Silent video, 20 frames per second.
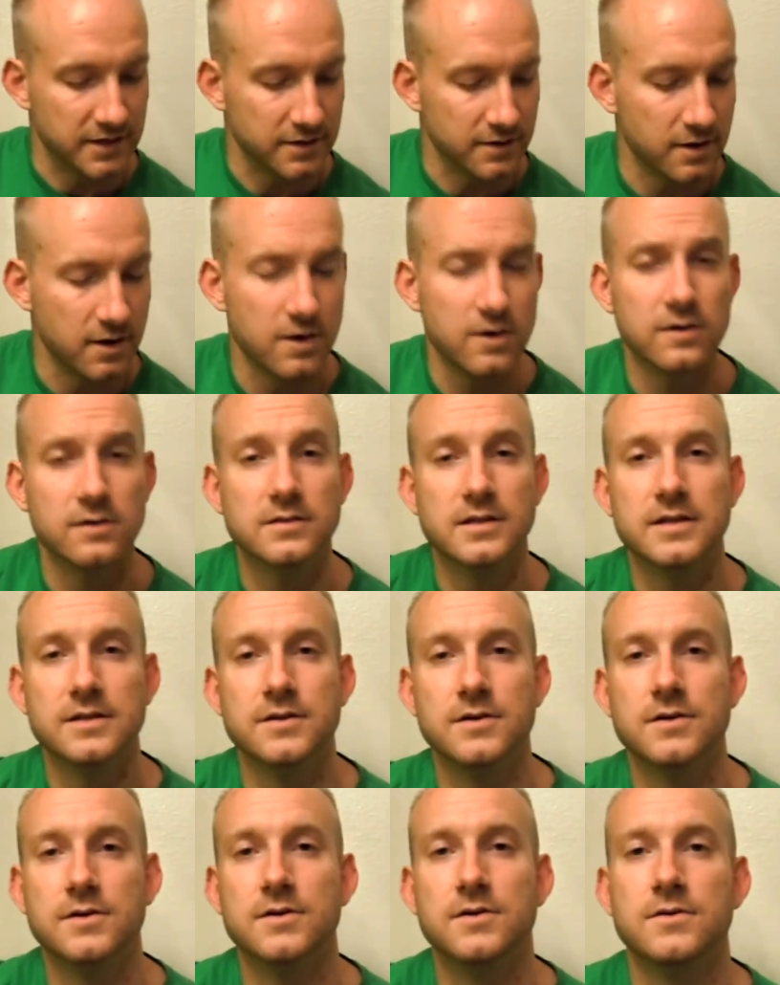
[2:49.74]
And all I
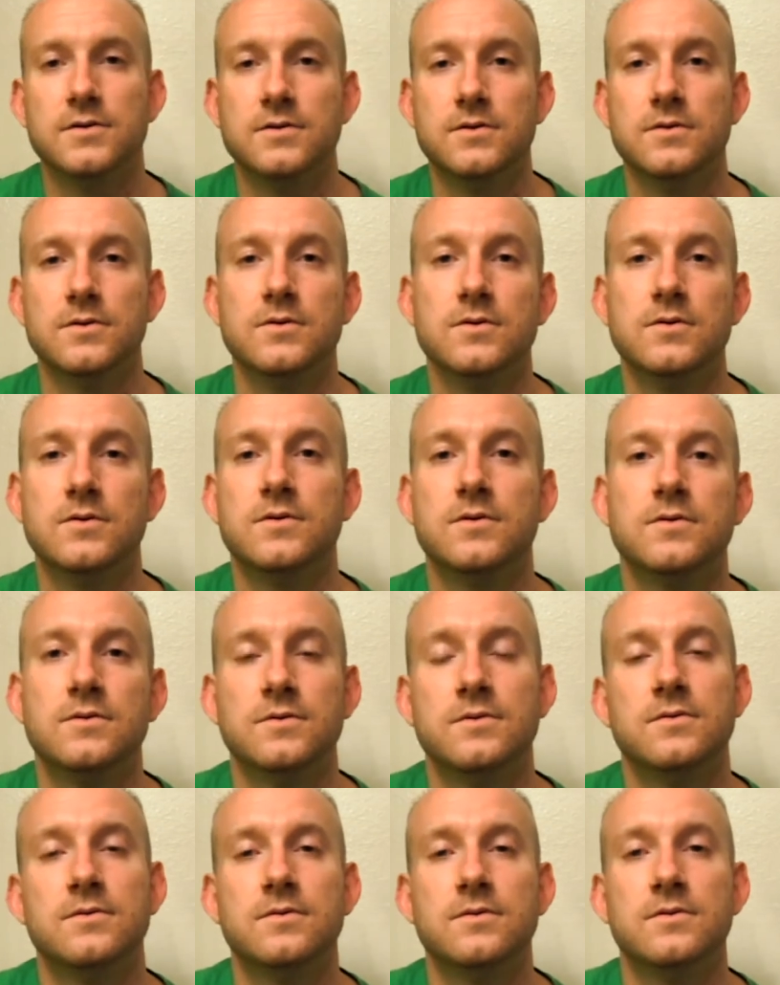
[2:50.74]

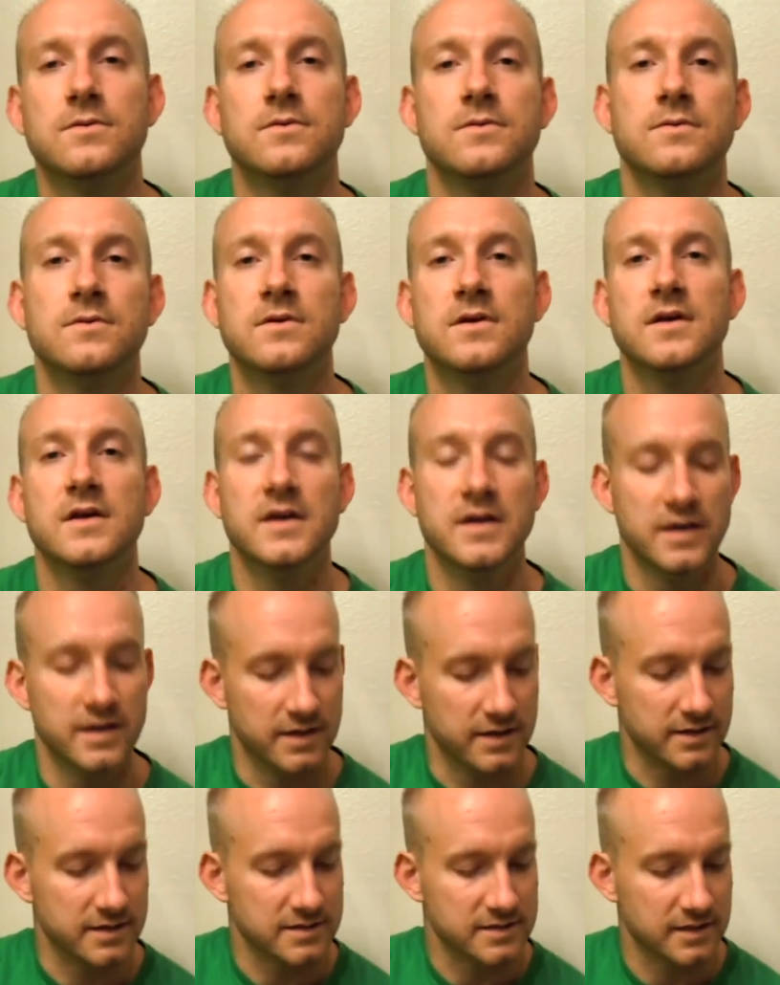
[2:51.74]
know
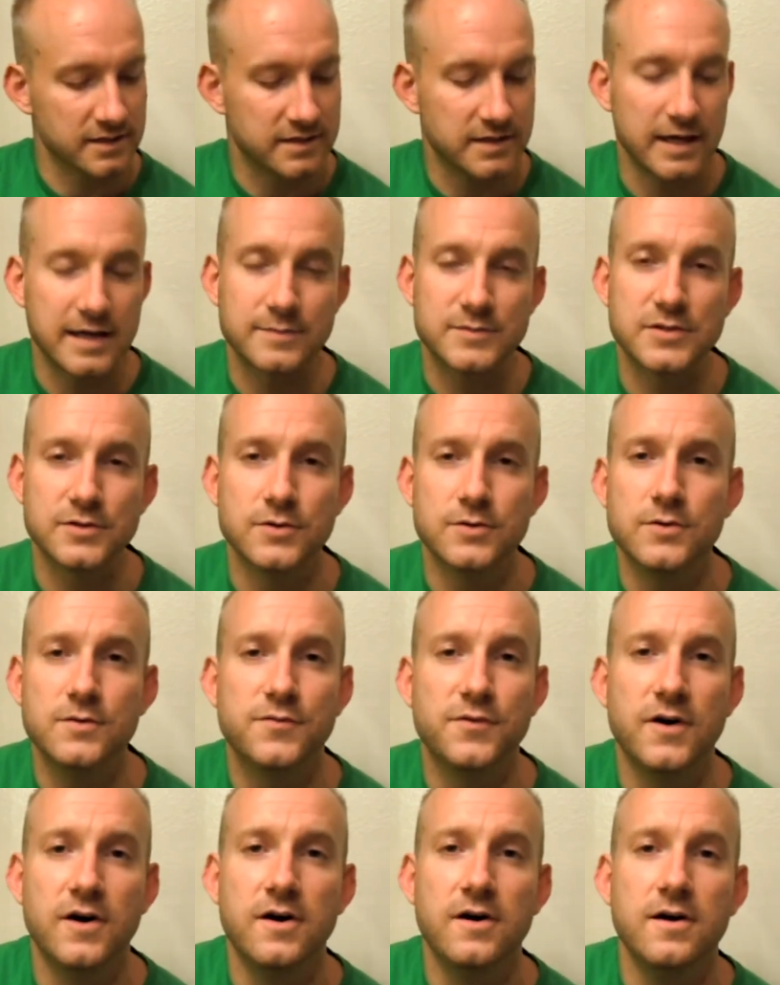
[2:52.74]
is I came too
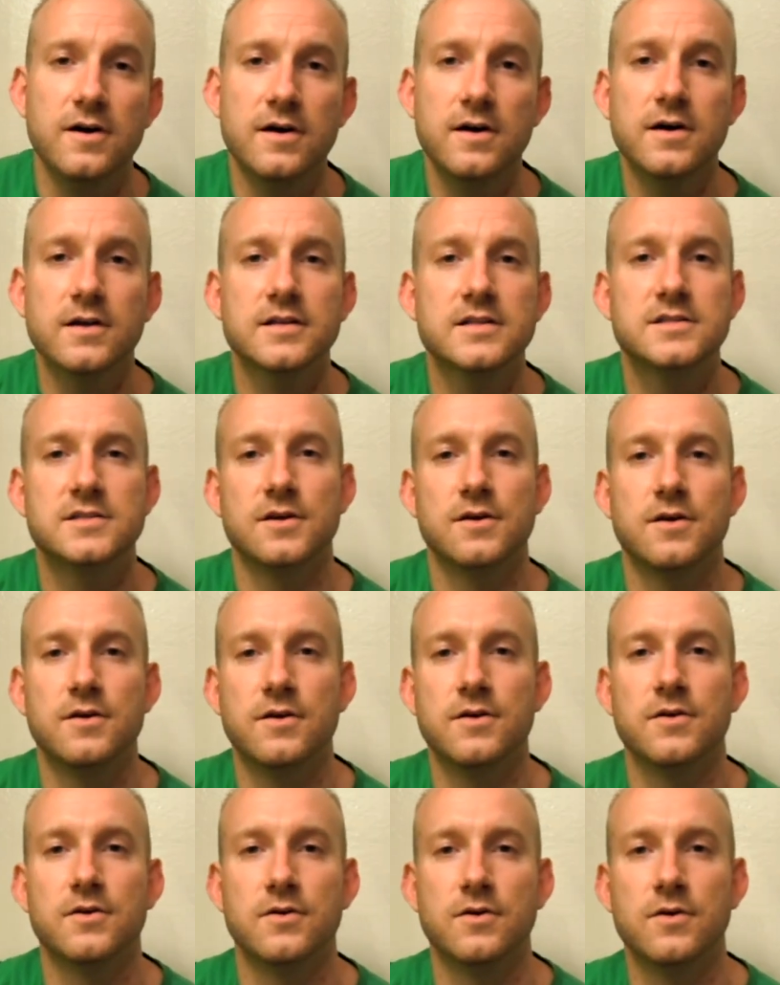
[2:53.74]
far to
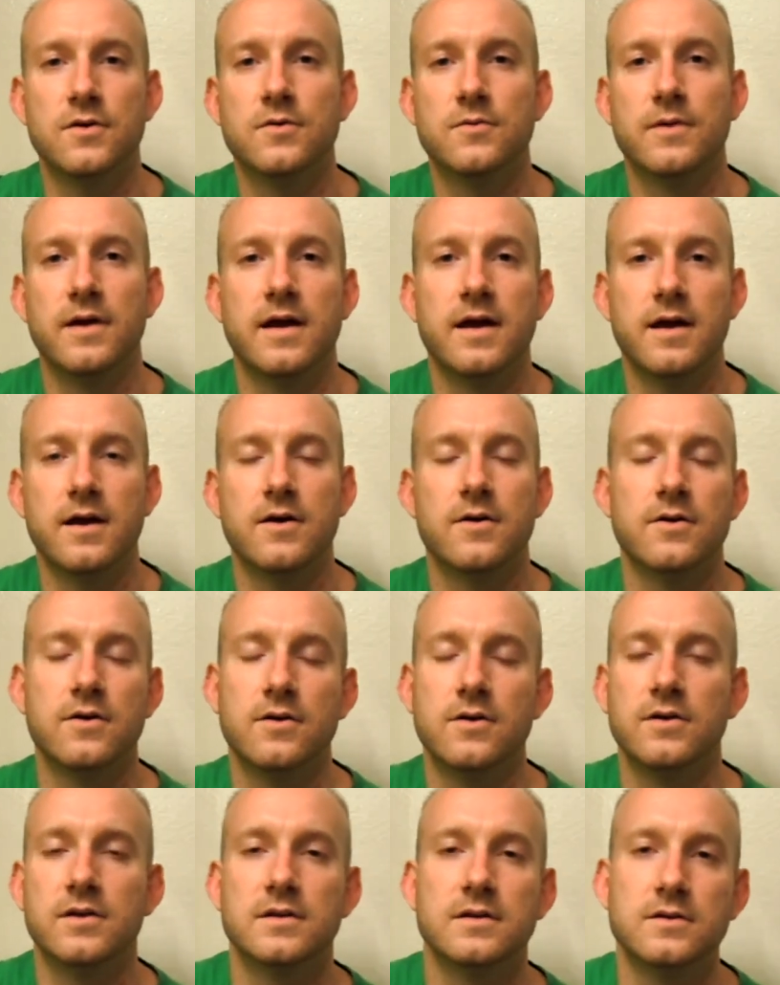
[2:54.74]
turn
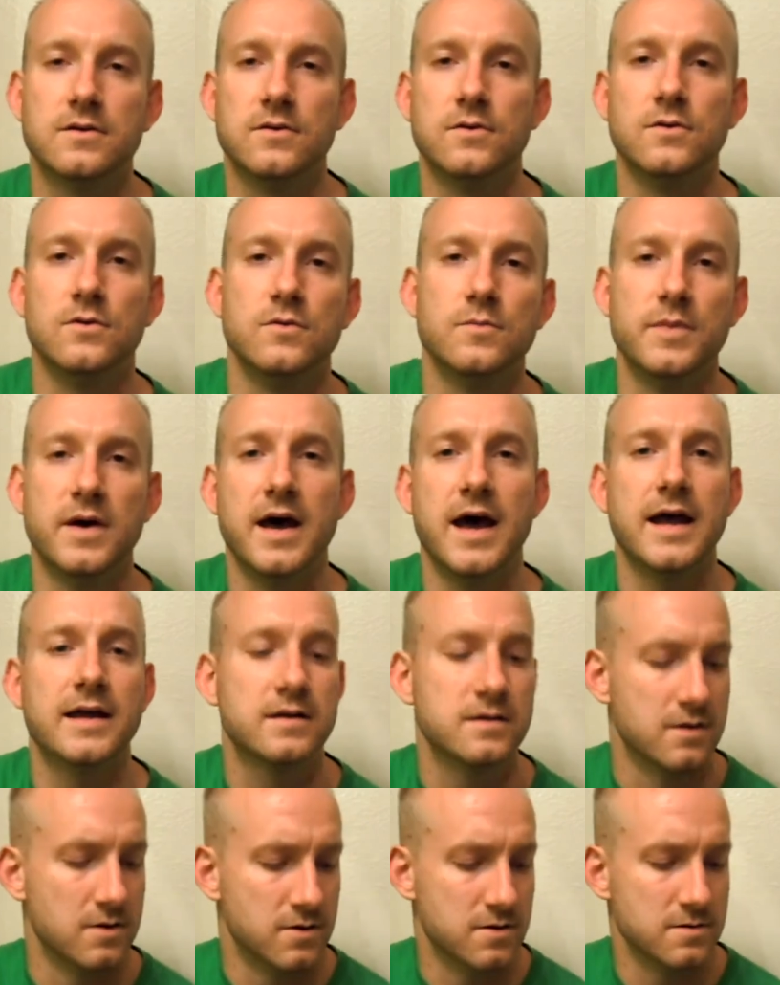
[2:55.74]
around and go
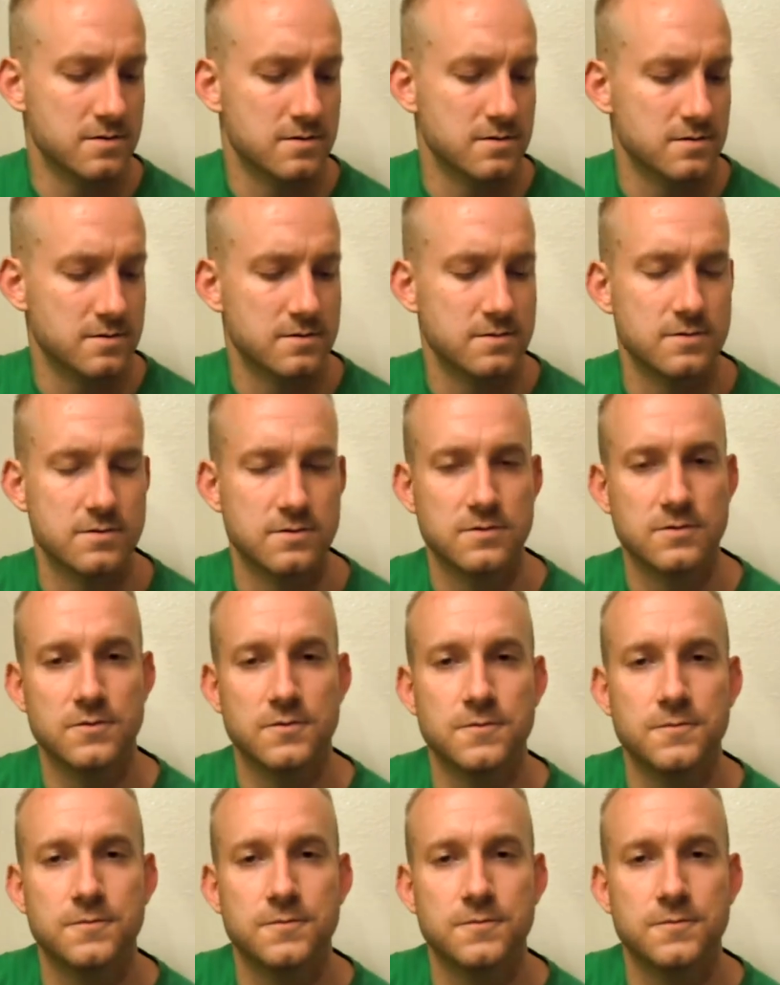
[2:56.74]
back home.